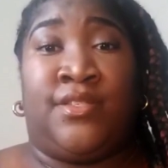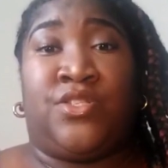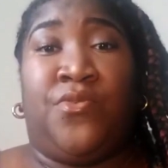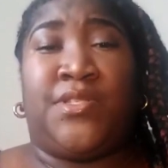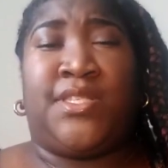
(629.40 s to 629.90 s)

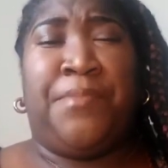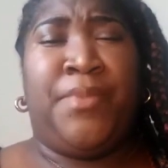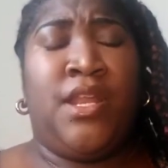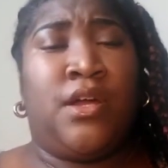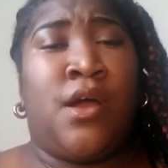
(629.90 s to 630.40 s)
So it's a
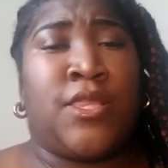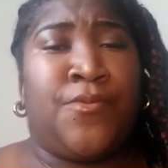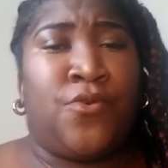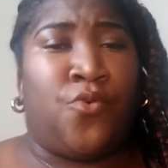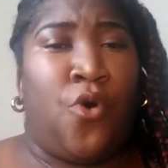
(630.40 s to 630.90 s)
bit
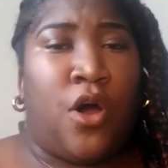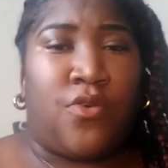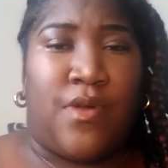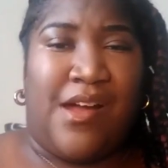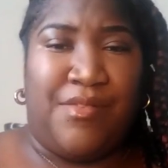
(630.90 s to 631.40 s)
uncomfortable to
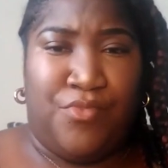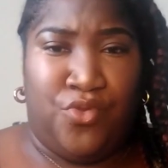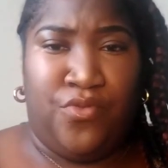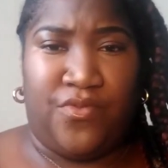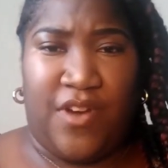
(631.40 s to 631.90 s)
walk around and
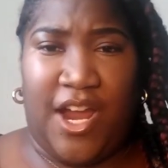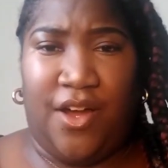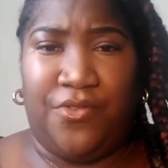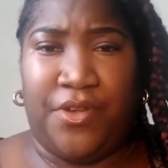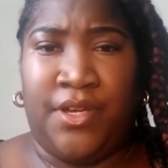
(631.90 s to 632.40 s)
move
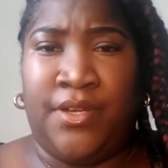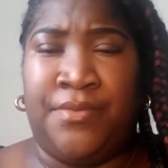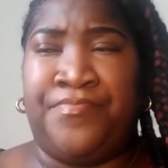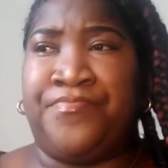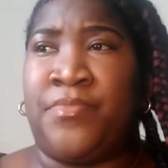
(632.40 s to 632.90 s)
around.
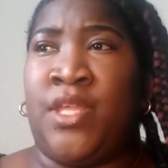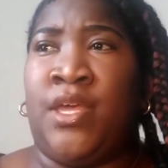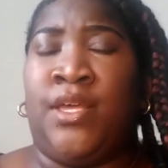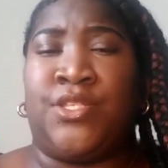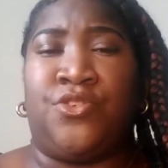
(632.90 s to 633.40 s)

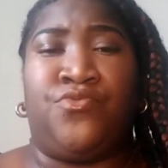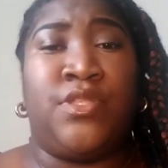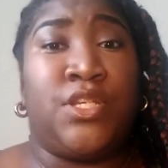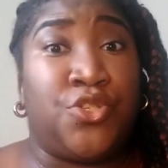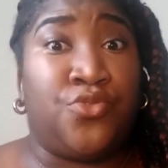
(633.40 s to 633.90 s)
So you
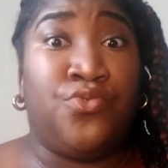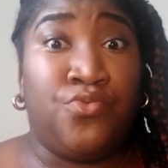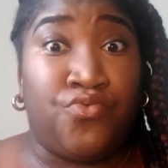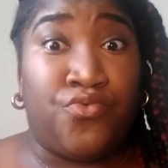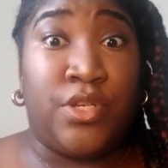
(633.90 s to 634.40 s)
really
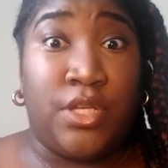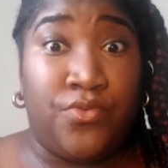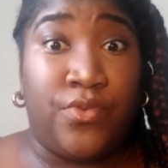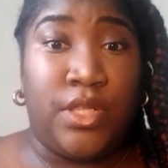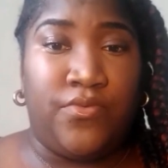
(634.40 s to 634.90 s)
do
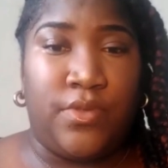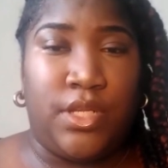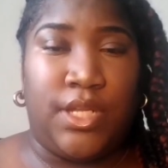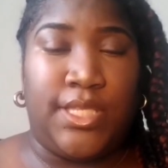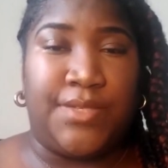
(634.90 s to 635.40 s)

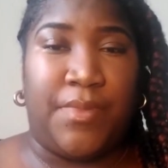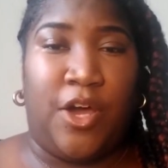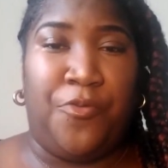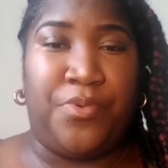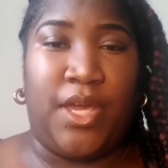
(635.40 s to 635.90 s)
really need some
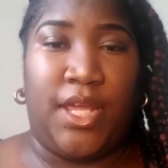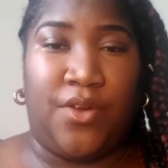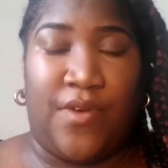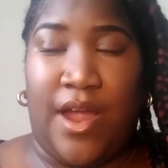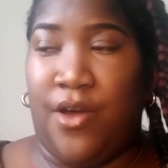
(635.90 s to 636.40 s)
help
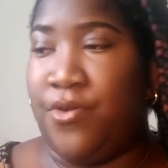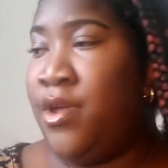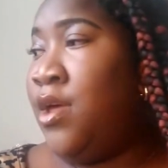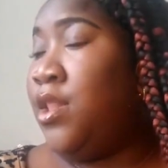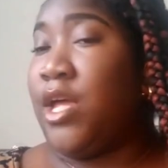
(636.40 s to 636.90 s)
getting around.
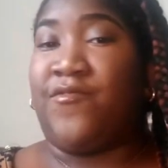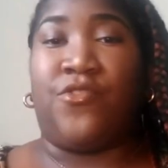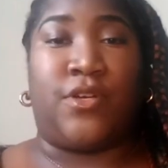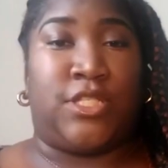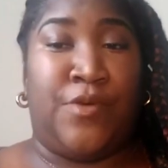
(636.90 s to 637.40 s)
Like,
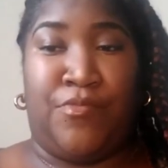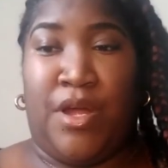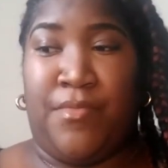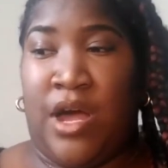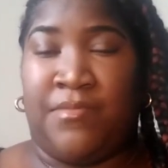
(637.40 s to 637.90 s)
for example,
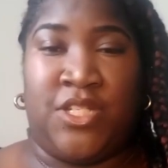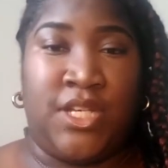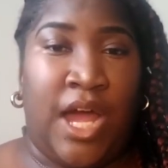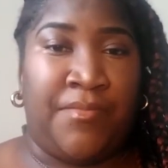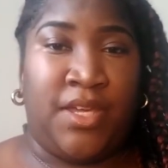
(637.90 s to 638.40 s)
my mom,
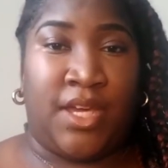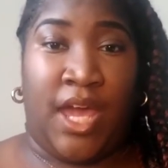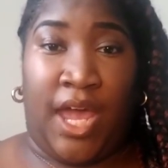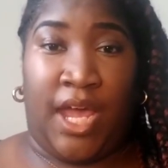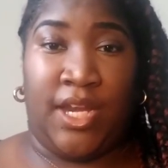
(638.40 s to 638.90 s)
she got me a
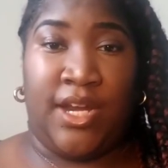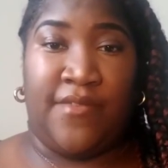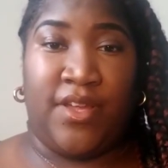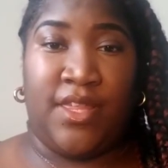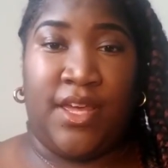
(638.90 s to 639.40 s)
cane and
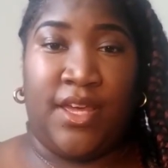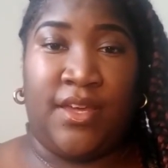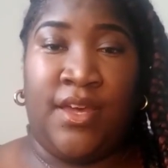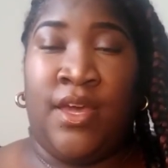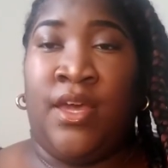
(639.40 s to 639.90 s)

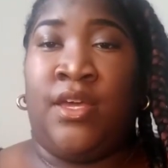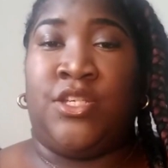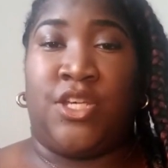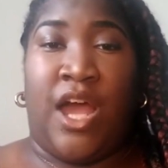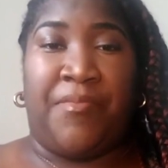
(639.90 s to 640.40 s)
everything.
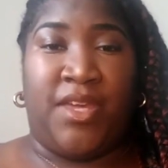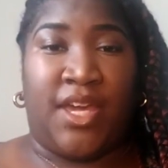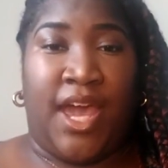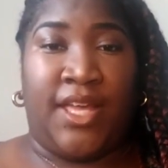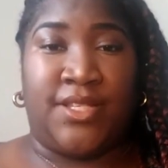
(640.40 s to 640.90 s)
She got me
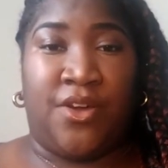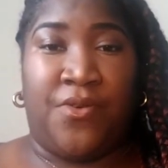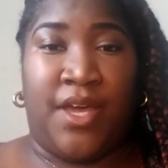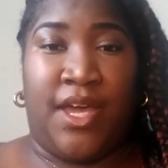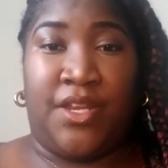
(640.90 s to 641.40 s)
a cane to
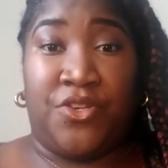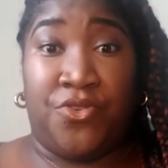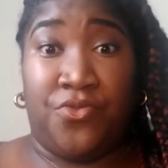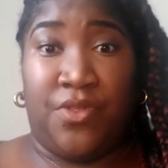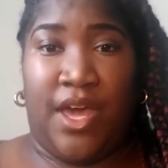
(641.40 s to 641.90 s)
go ahead and
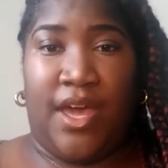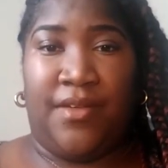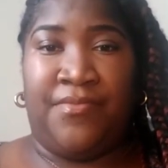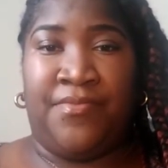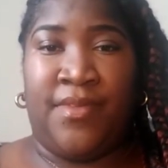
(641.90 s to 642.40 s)
do that.